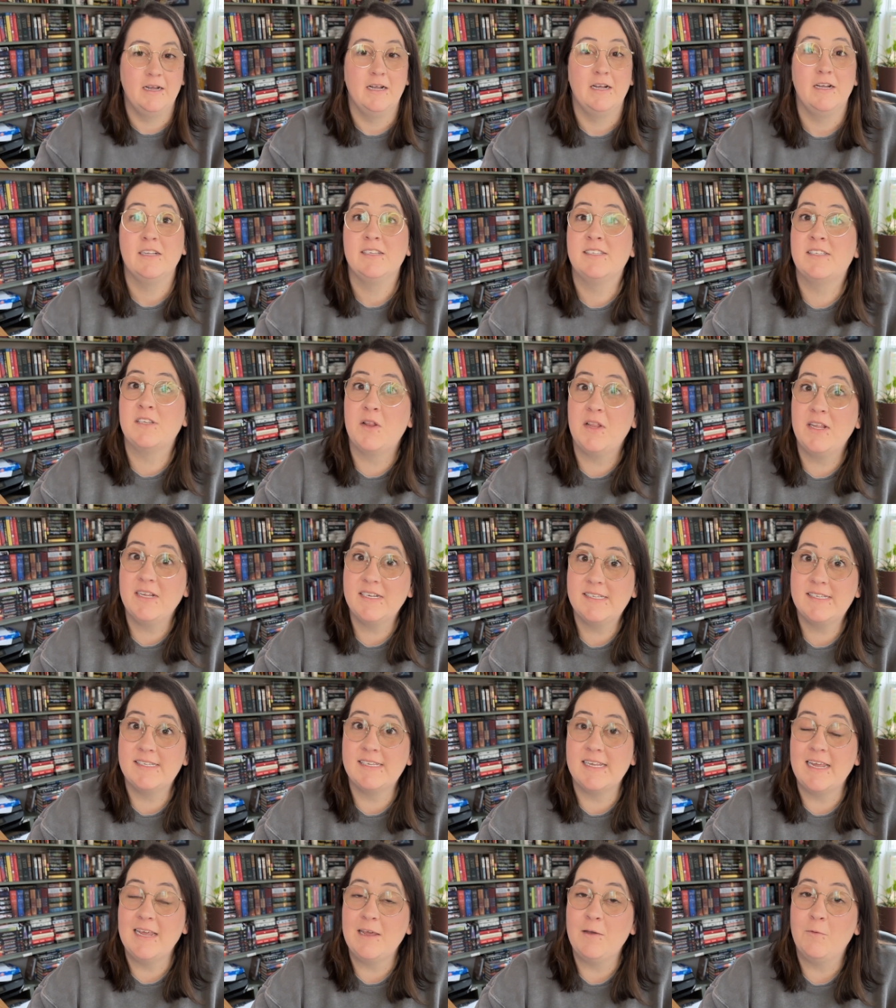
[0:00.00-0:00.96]
So let's
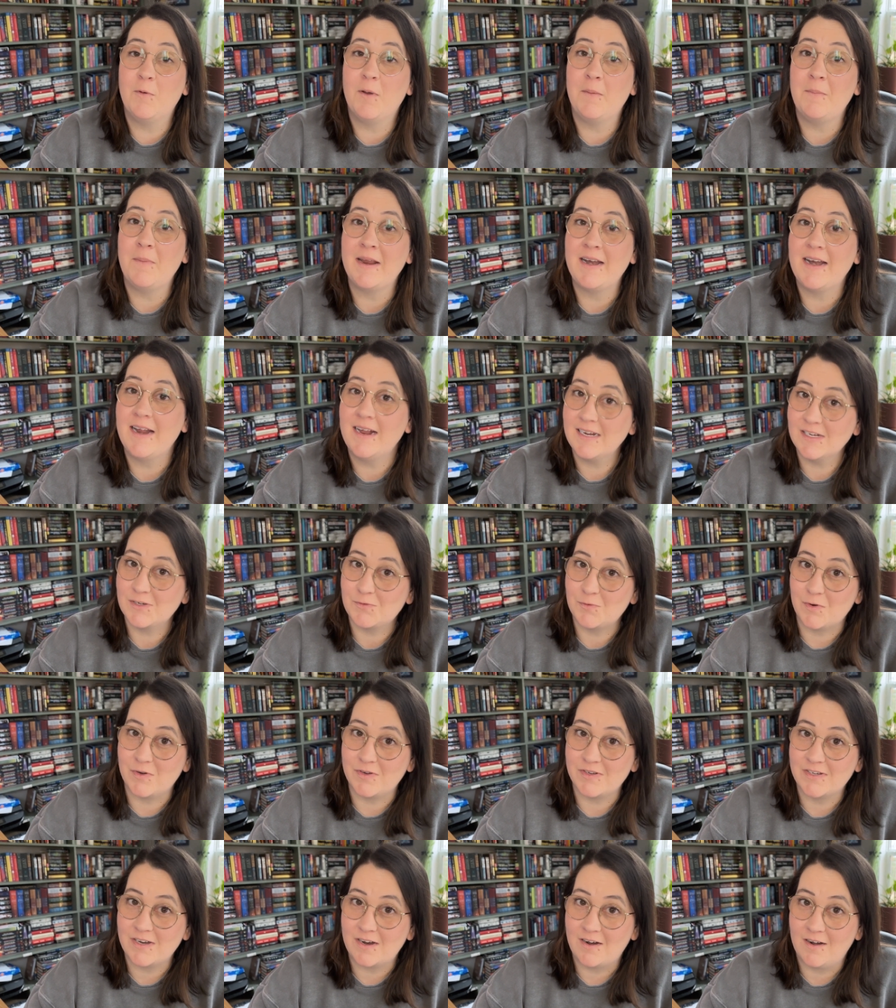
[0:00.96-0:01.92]
see what my next
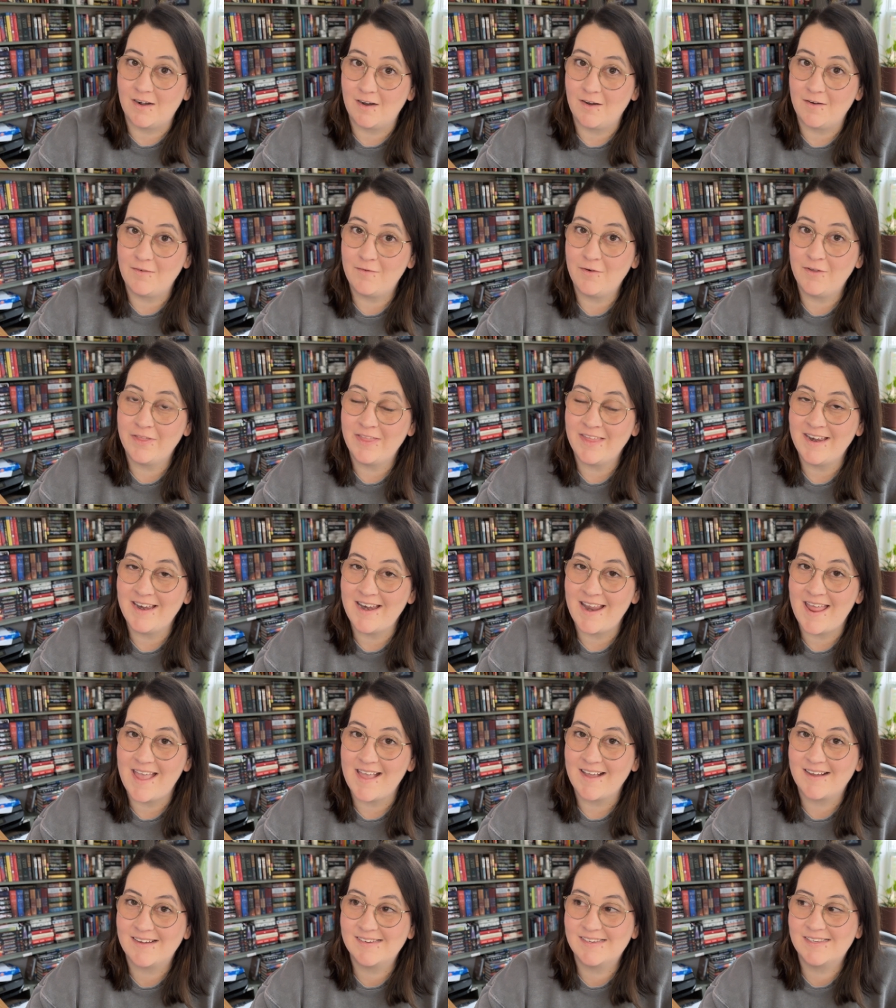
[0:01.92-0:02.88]
rolls are for the
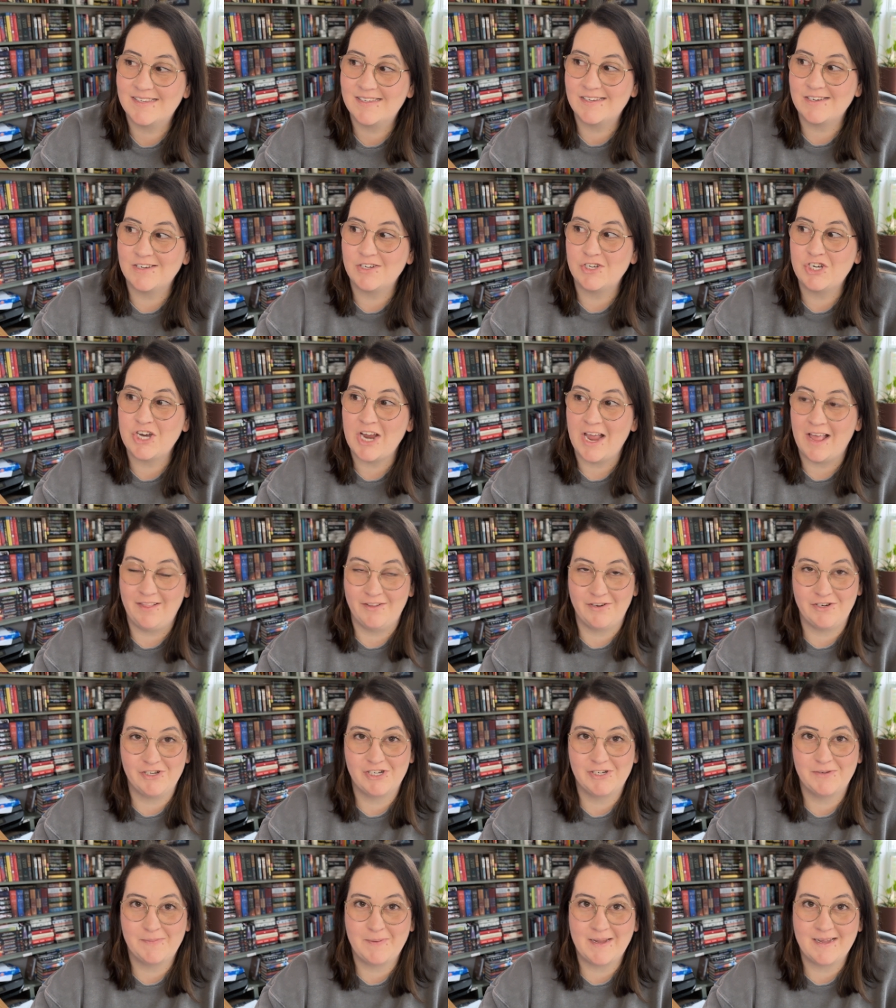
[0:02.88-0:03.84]
next
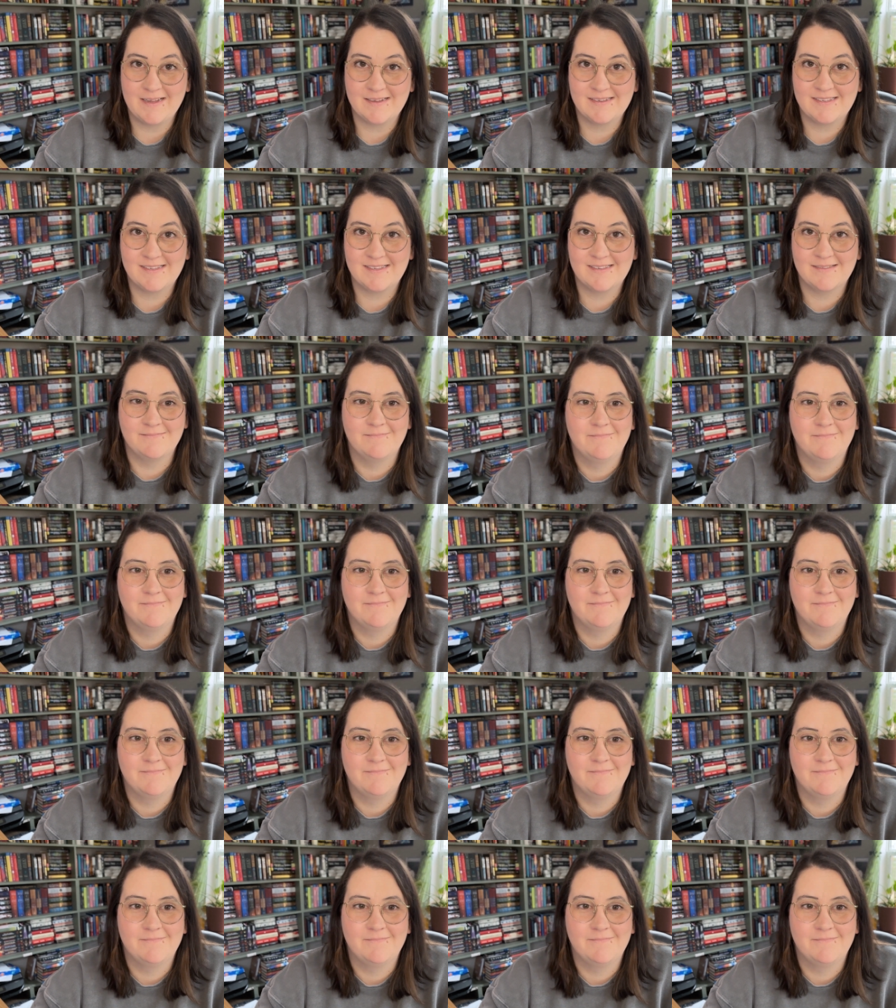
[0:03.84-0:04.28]
challenge space.